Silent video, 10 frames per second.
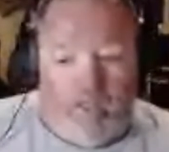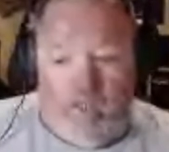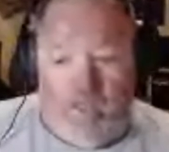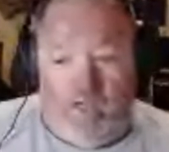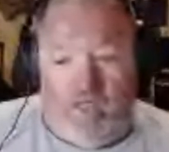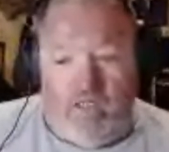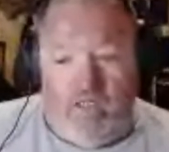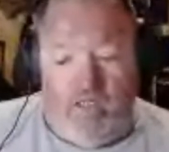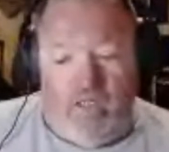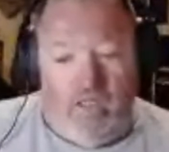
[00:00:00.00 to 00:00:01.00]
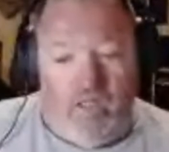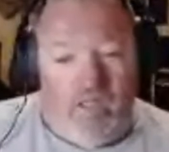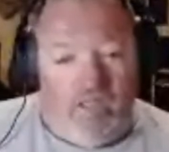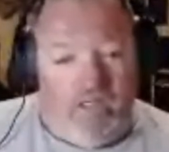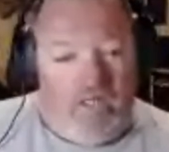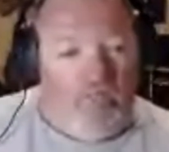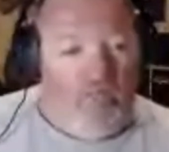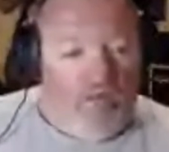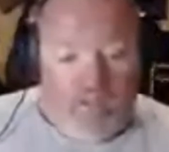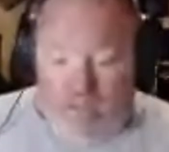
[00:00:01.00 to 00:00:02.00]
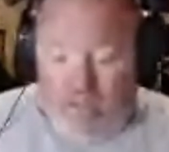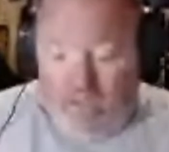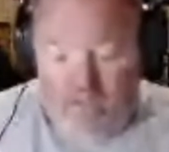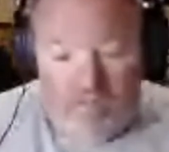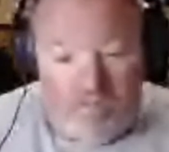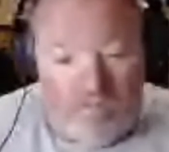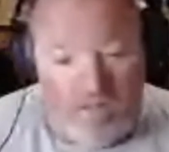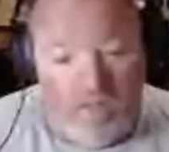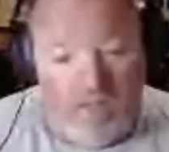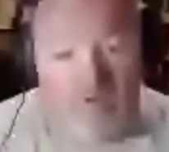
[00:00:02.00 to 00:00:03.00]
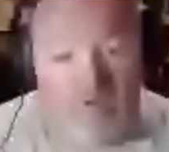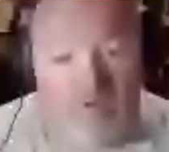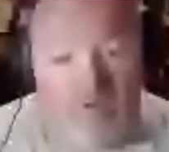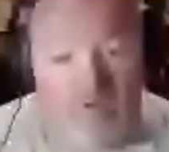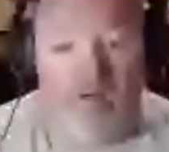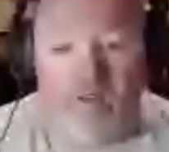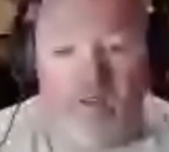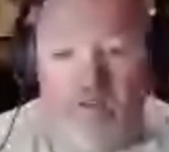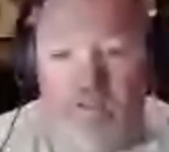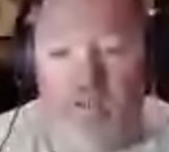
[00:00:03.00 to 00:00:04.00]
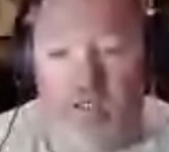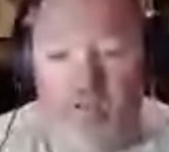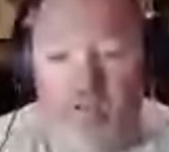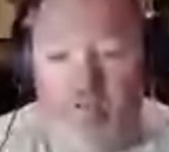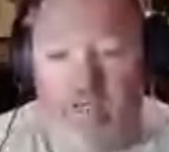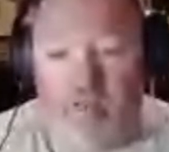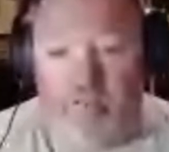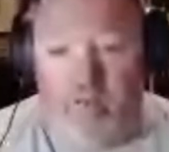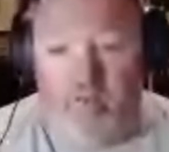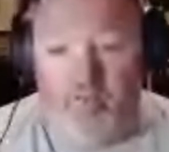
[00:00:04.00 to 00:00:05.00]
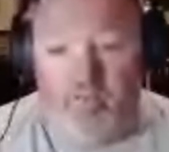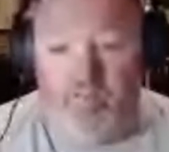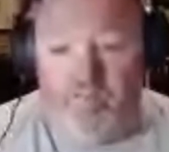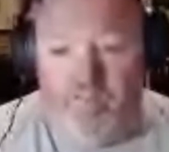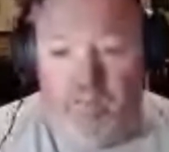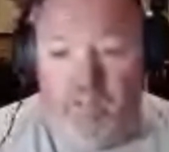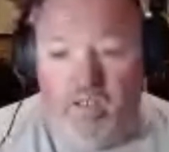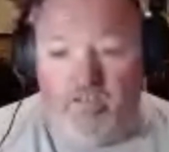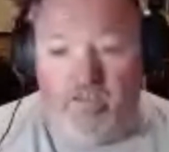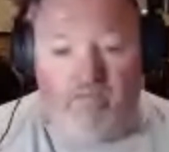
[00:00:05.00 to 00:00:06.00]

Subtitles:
it really, really turned out good. I'll go back and put it up here for just a second.